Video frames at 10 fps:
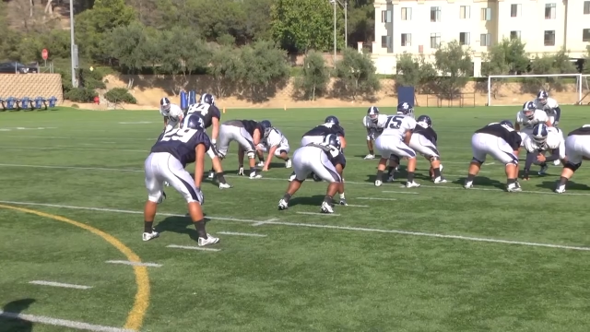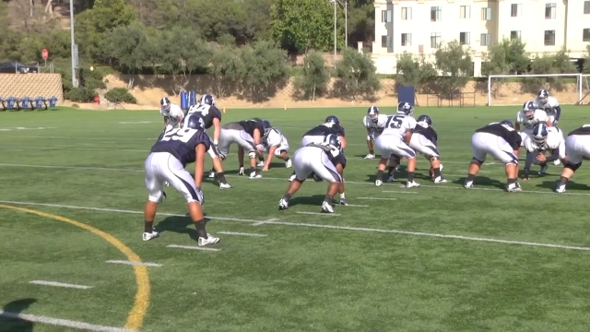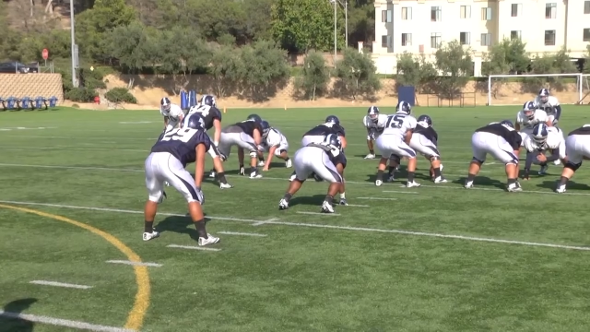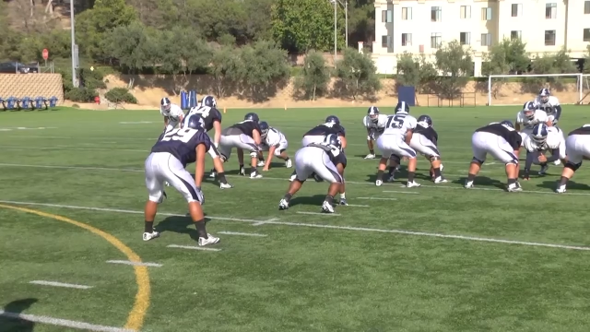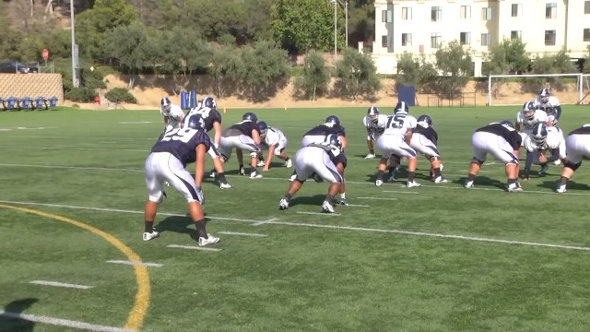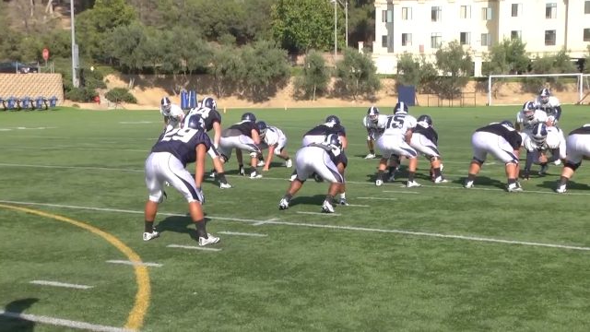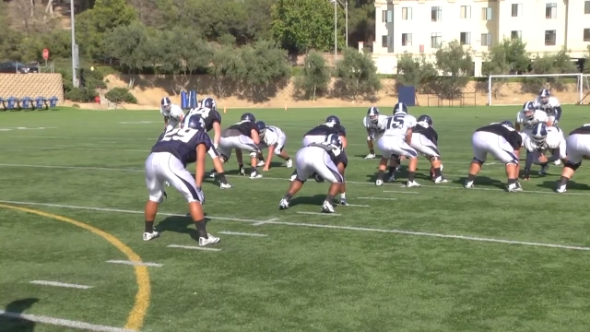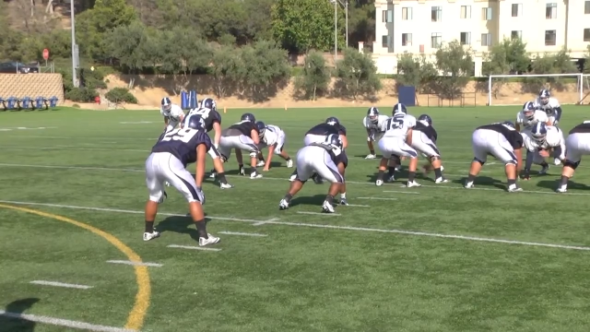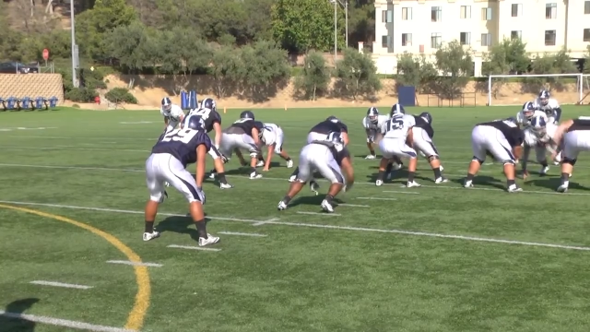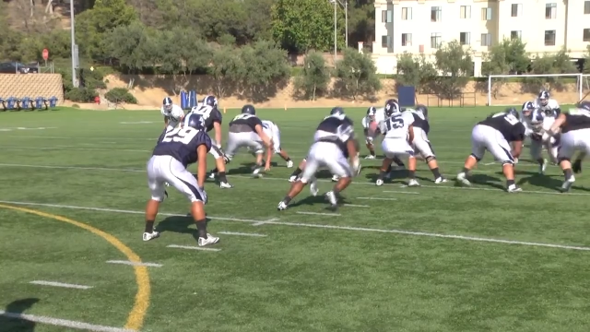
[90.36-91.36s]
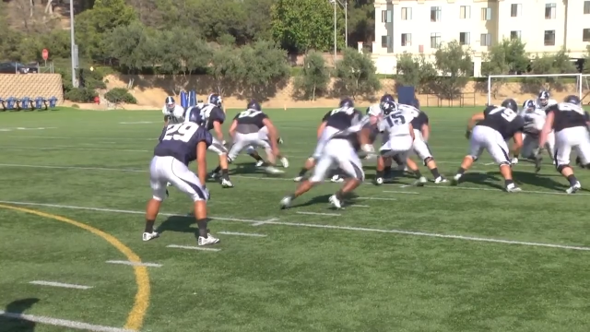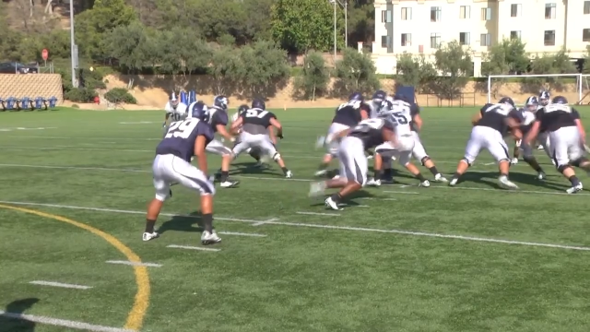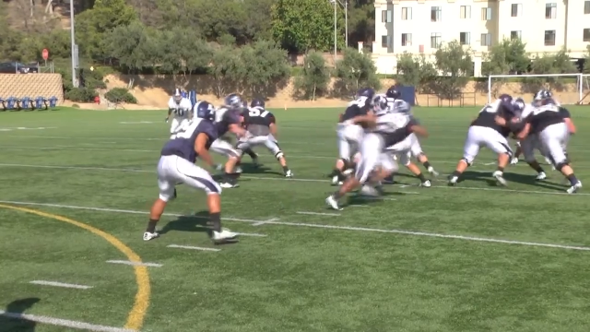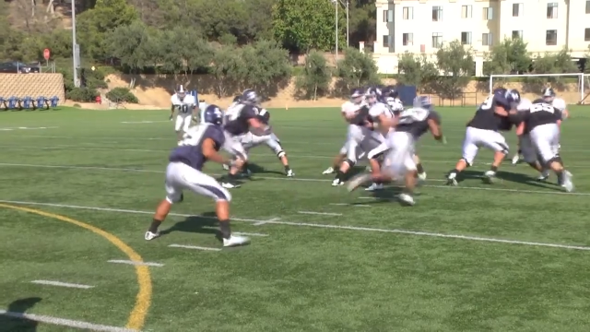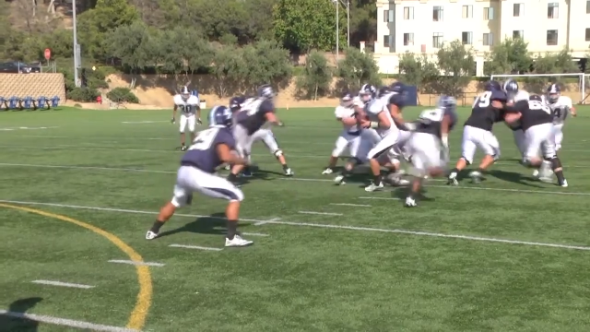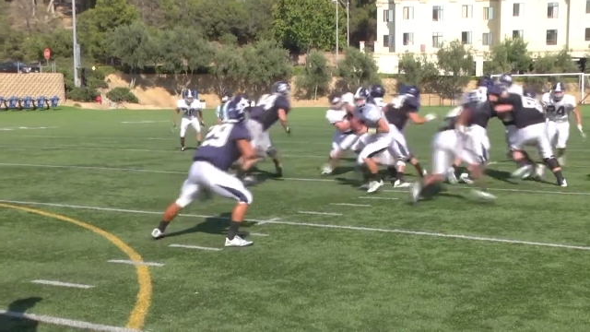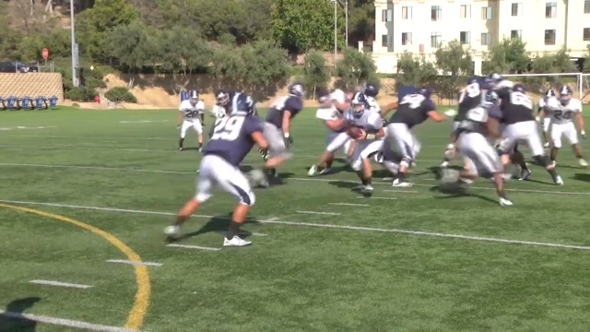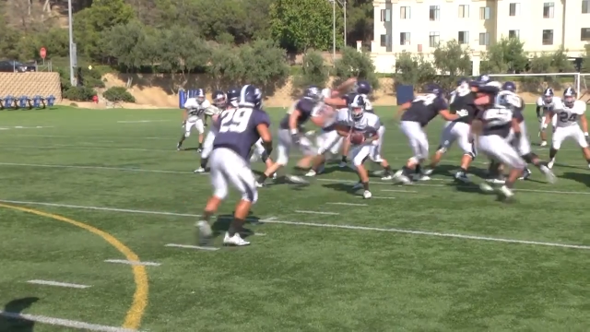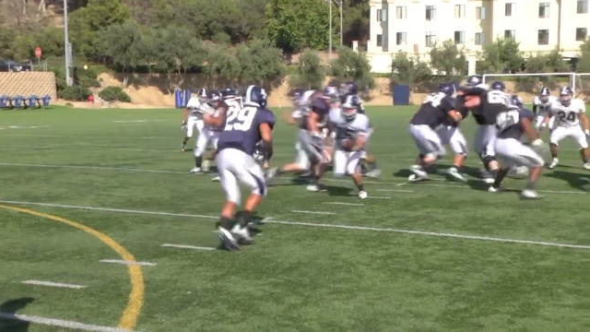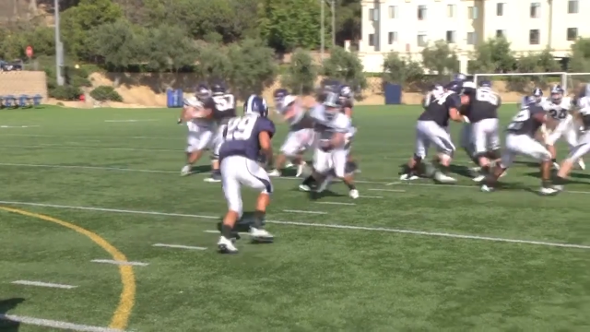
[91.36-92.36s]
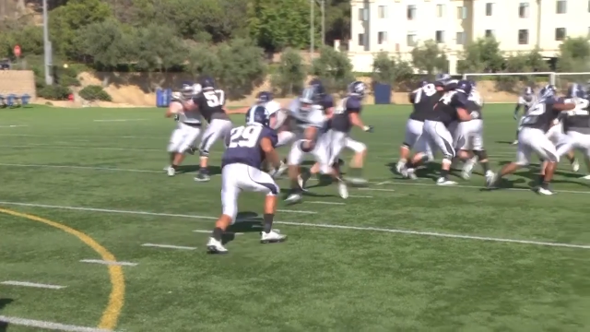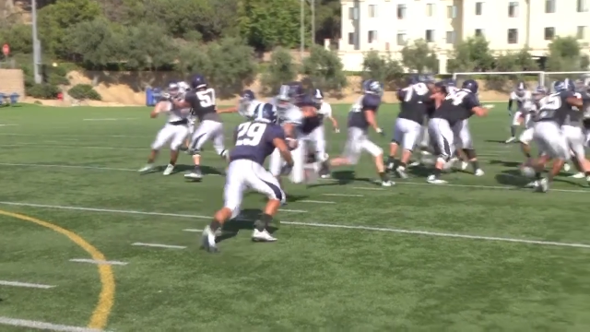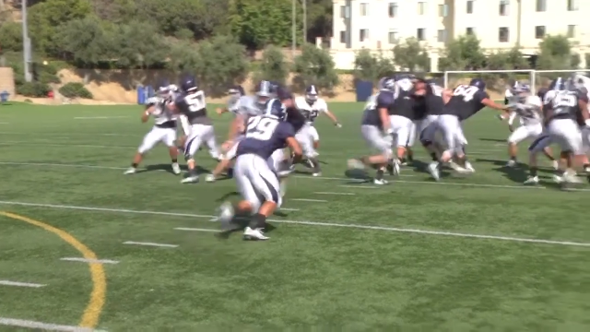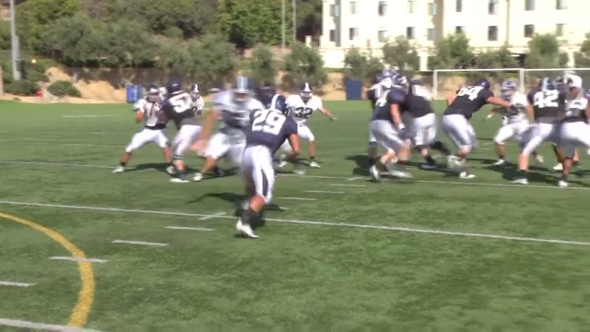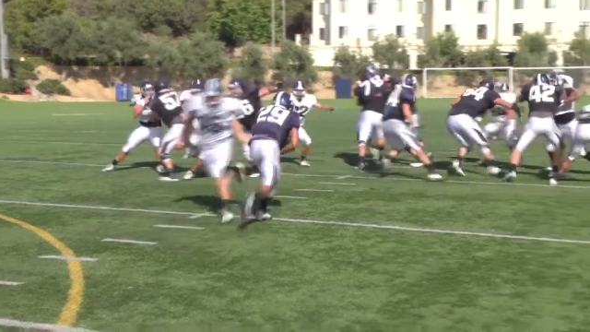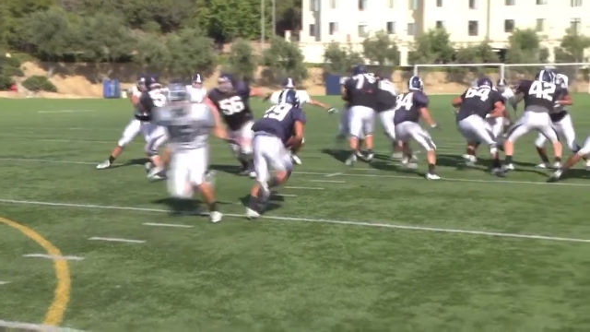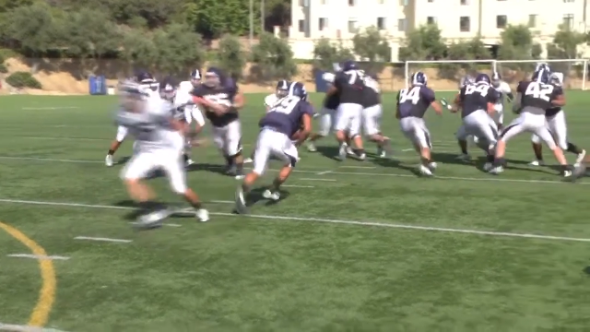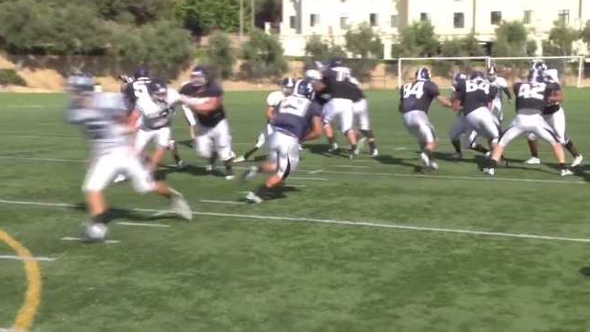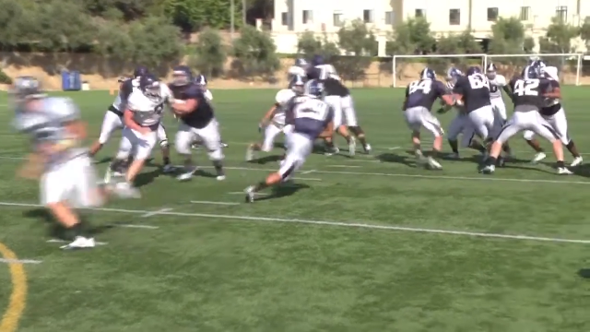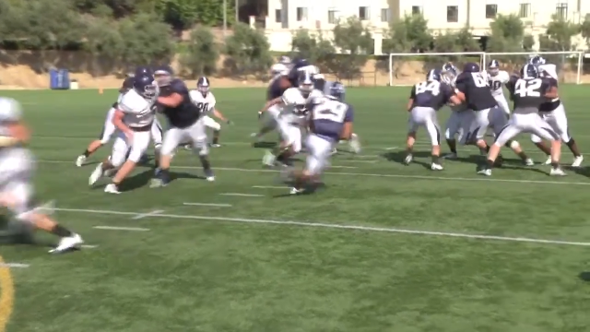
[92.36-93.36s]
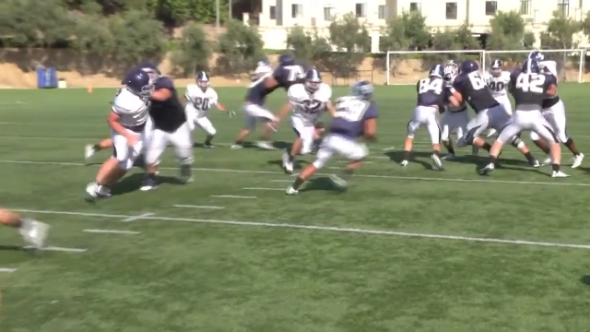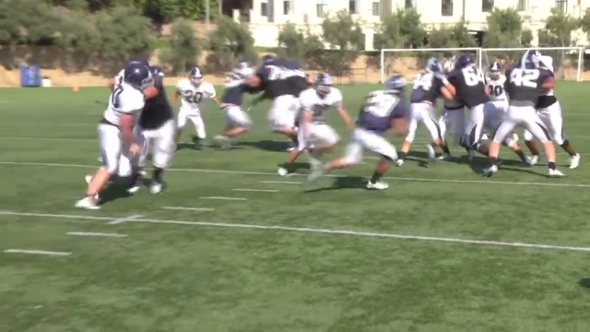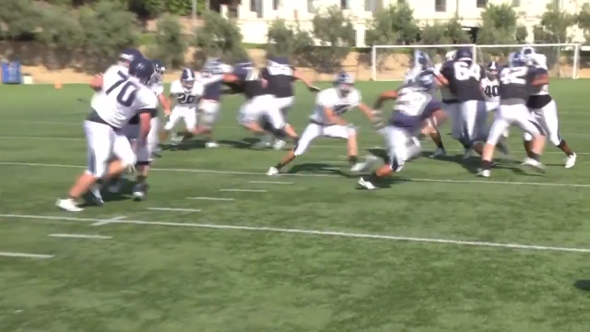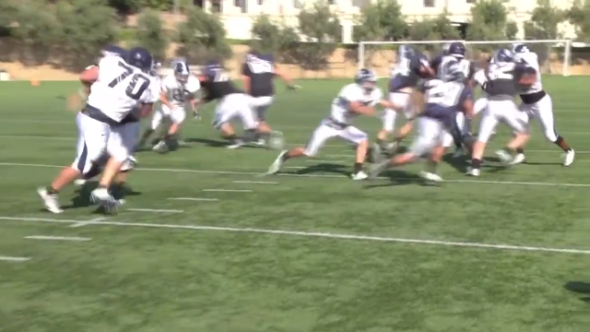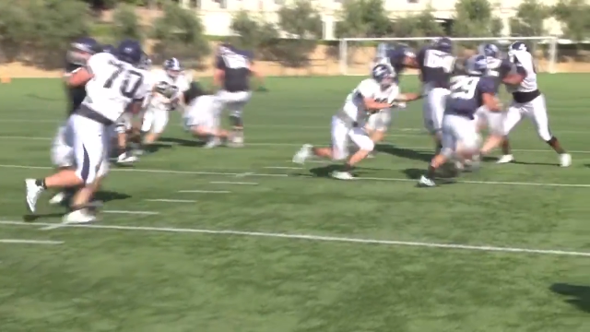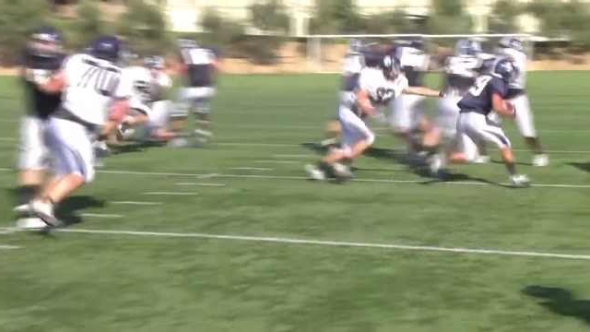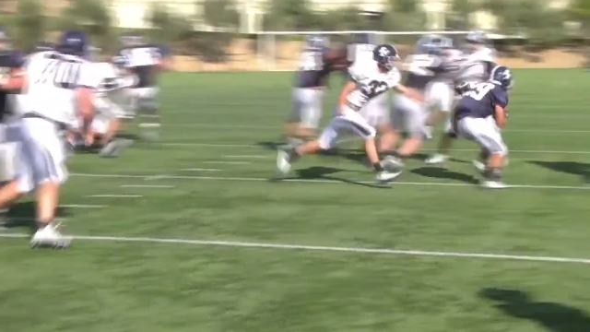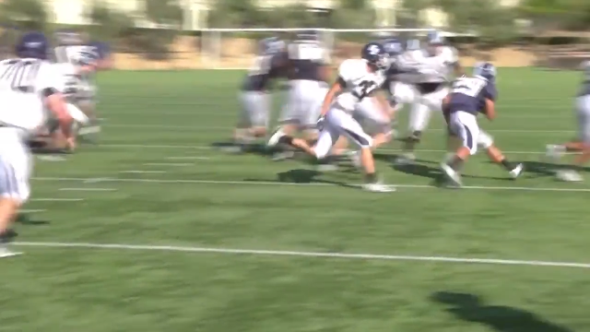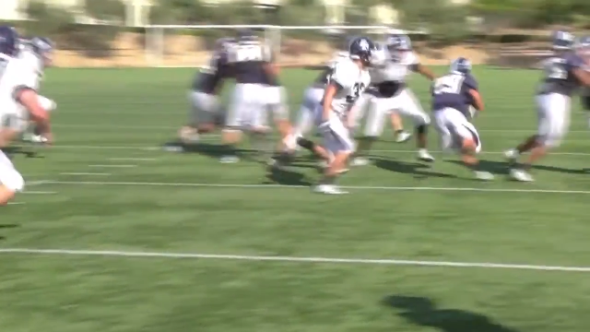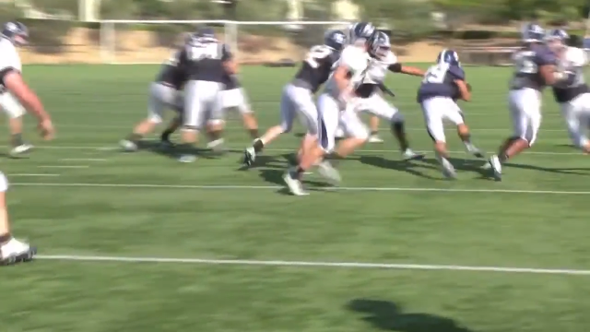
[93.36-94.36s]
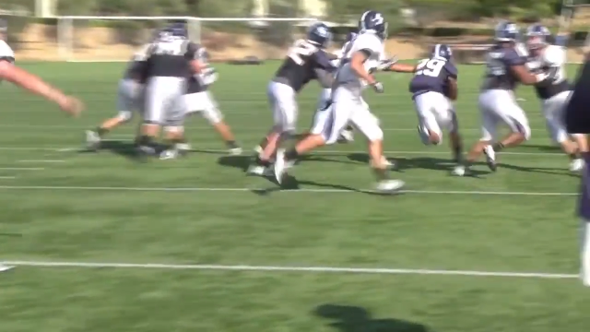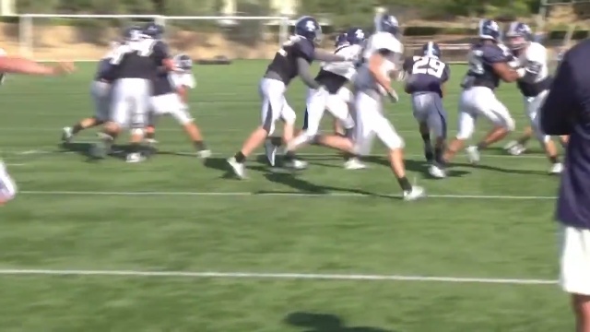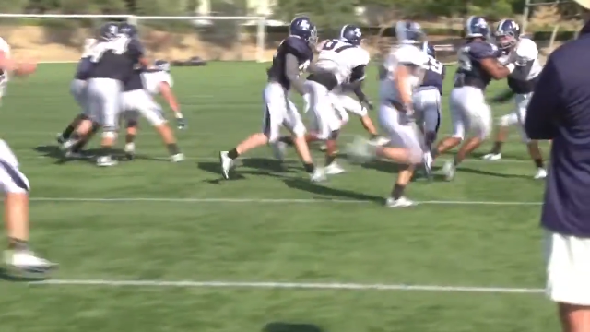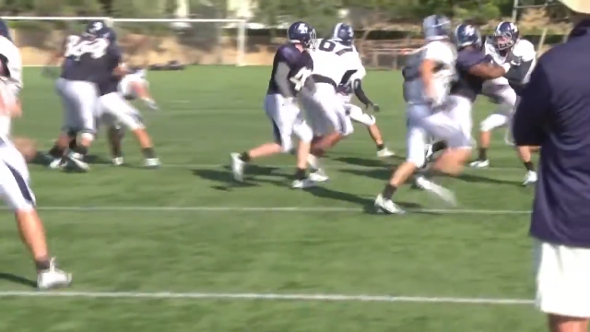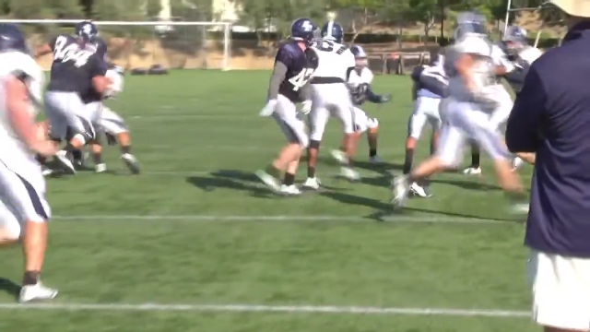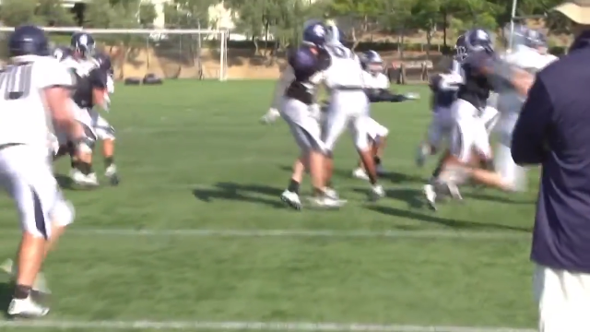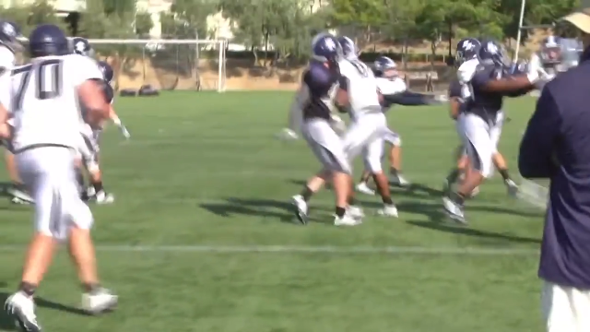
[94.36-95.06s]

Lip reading: [unreadable: no face in view]